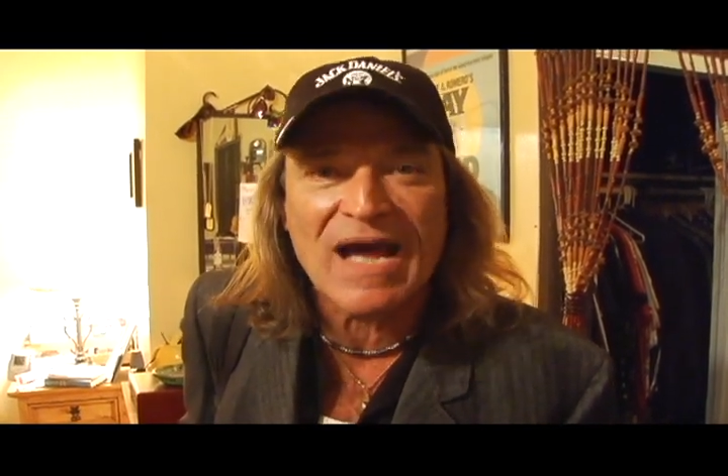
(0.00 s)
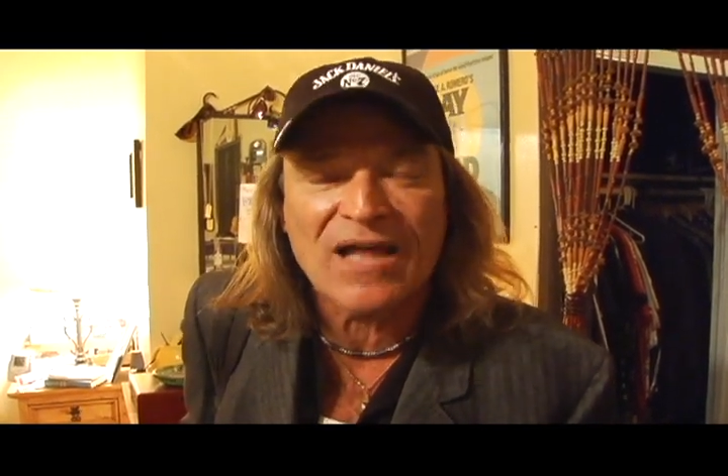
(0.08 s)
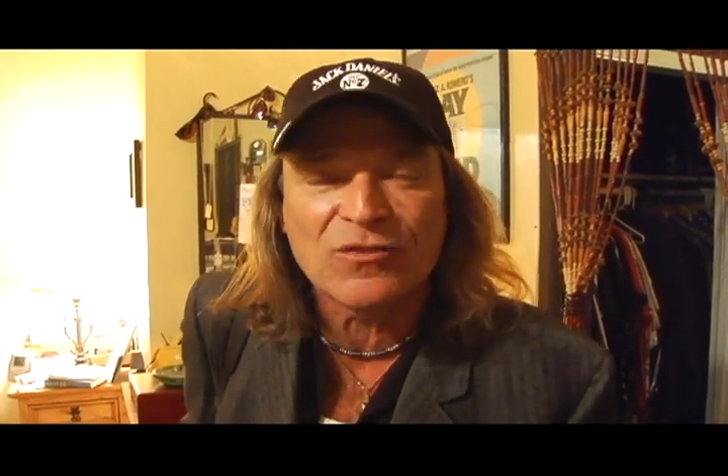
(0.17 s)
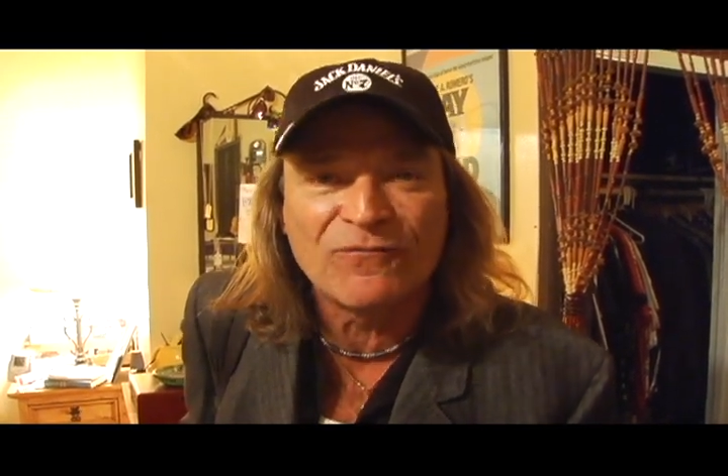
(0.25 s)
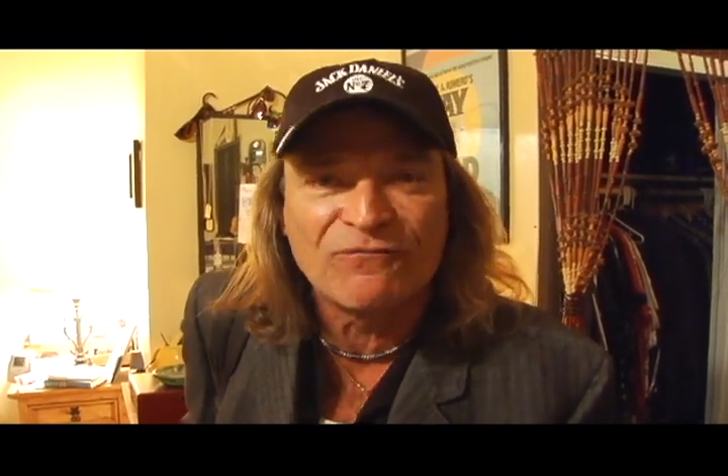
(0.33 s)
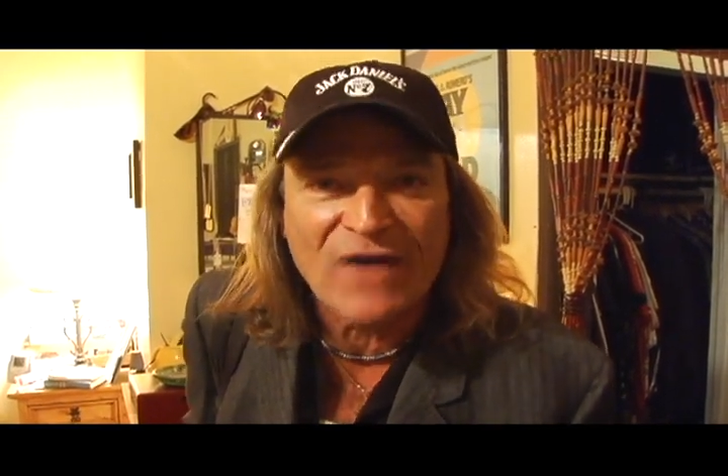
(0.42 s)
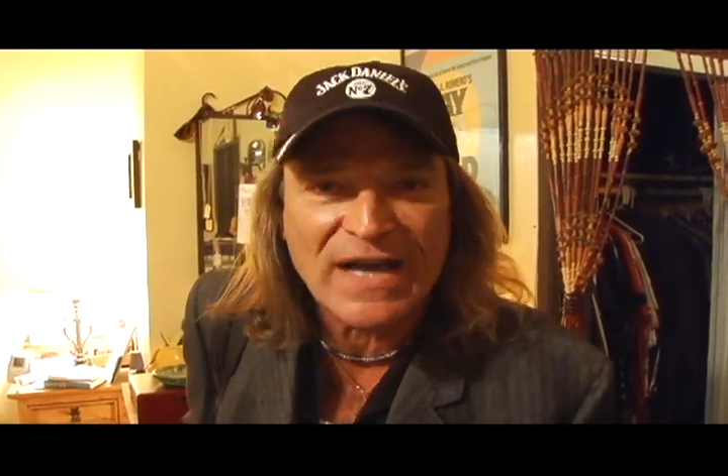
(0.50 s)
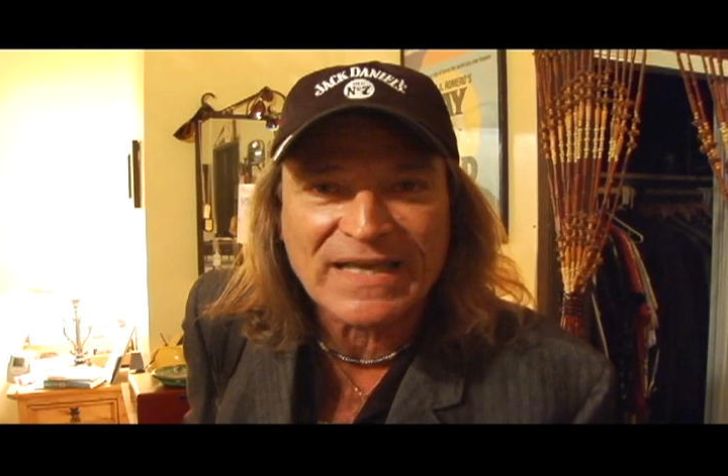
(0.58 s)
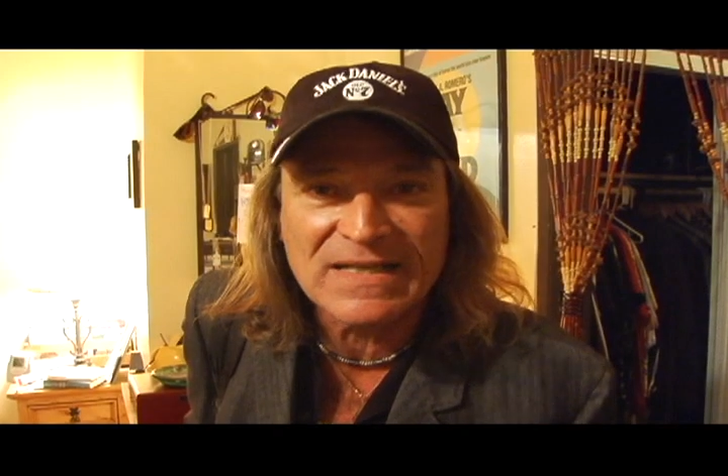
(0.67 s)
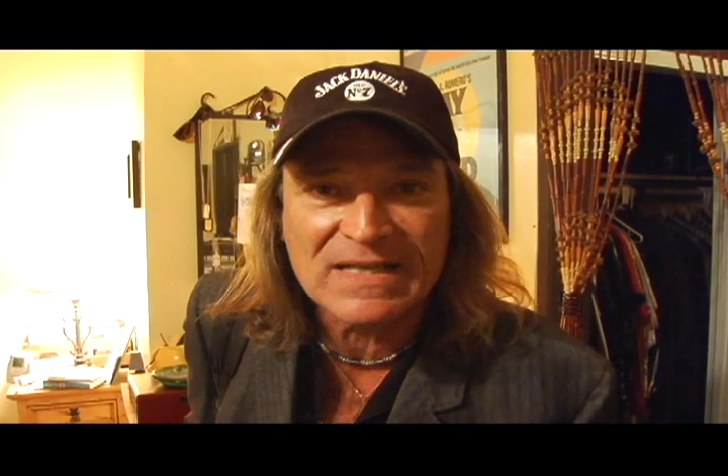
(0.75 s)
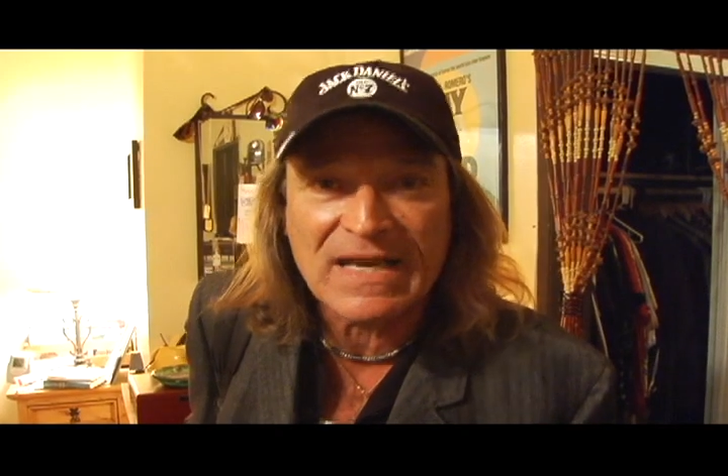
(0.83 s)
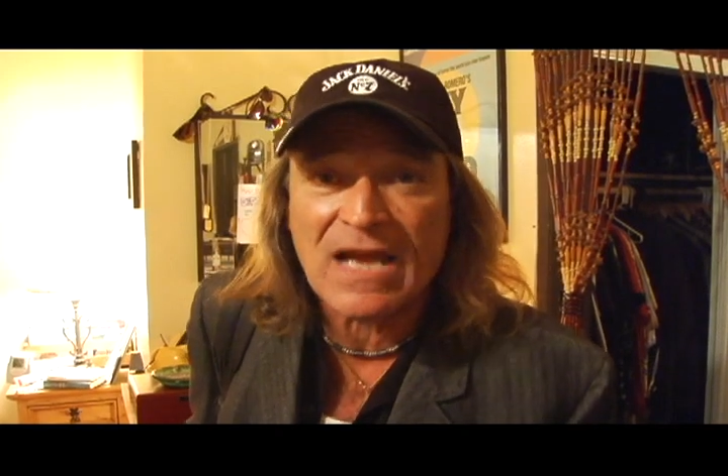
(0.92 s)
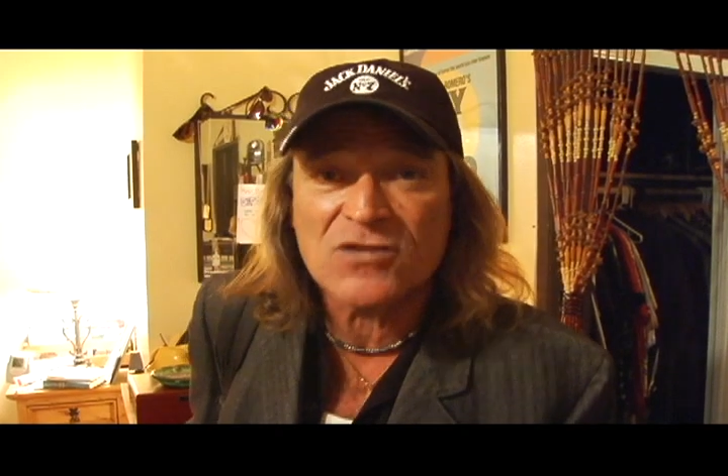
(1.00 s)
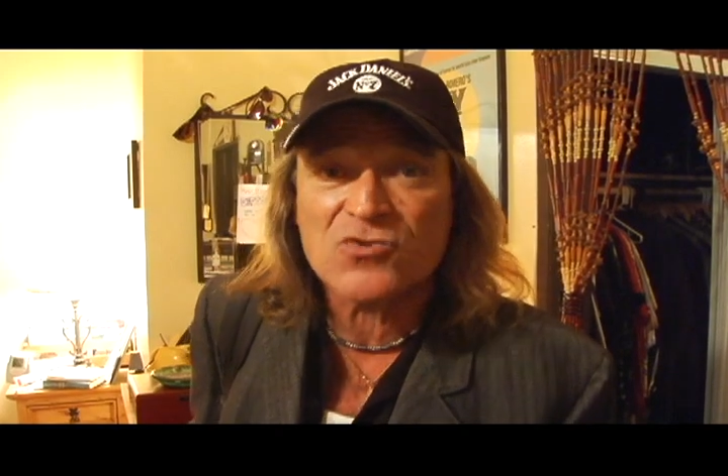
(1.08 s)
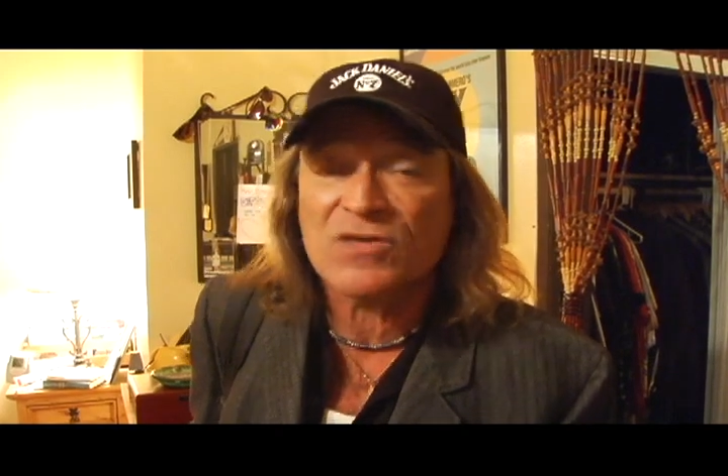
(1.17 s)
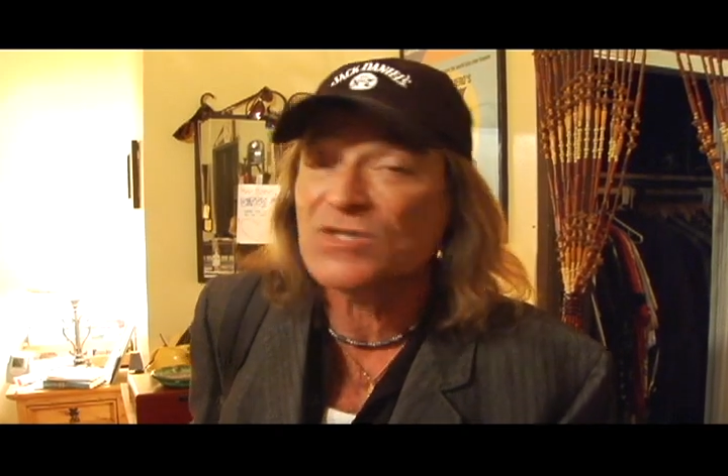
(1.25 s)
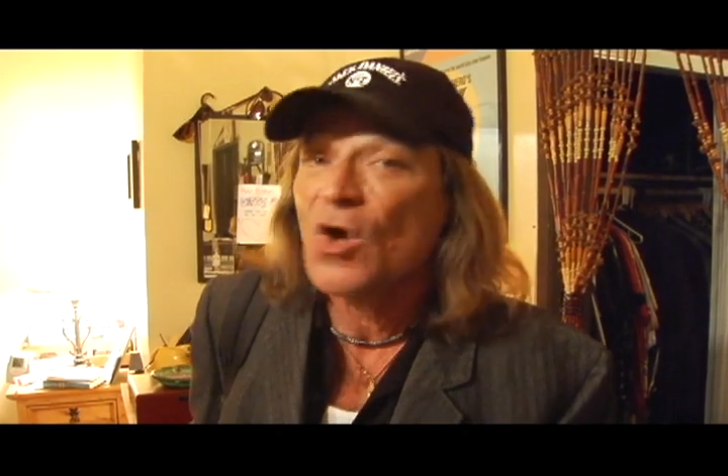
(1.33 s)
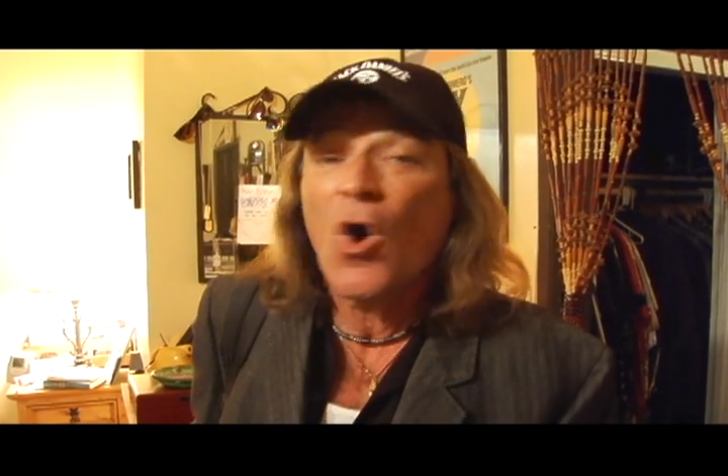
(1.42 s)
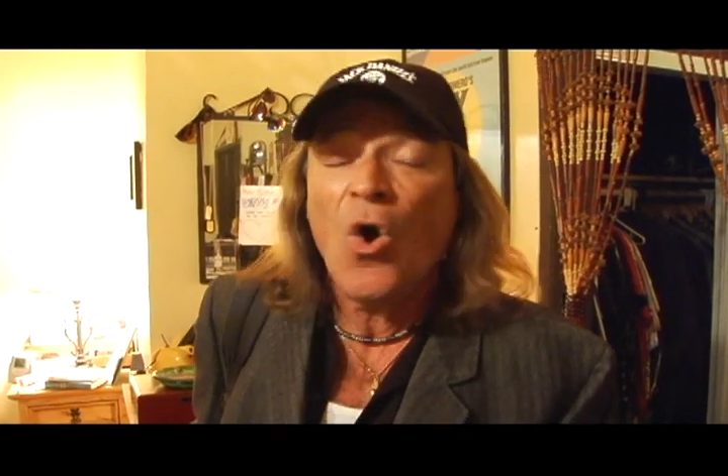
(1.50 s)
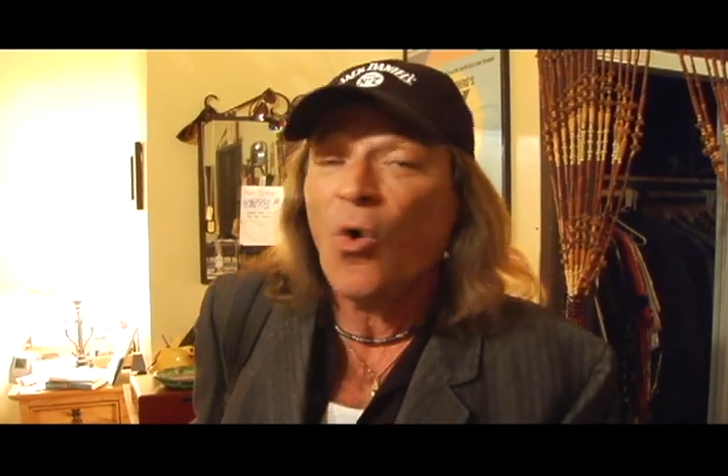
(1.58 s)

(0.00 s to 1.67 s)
other fucking countries